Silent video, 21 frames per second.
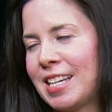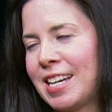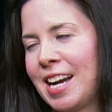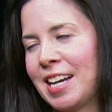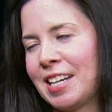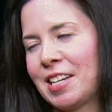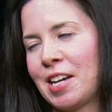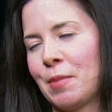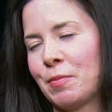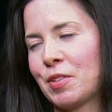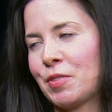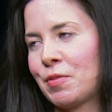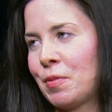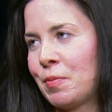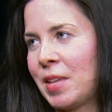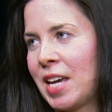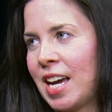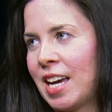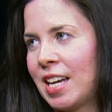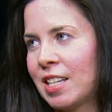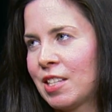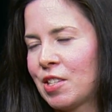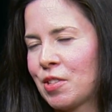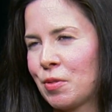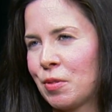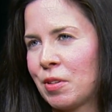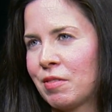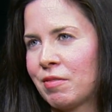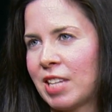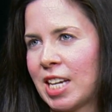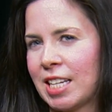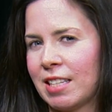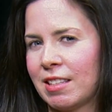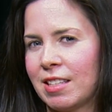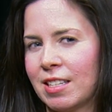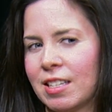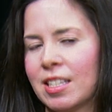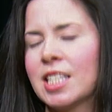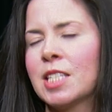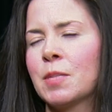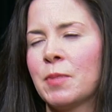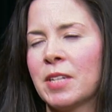kind of comes from that. It's sort of like
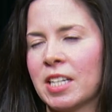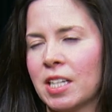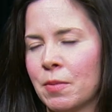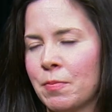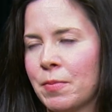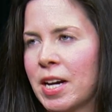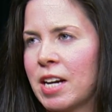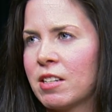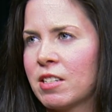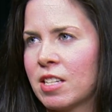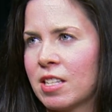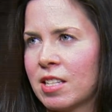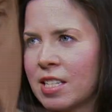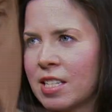it's been compared to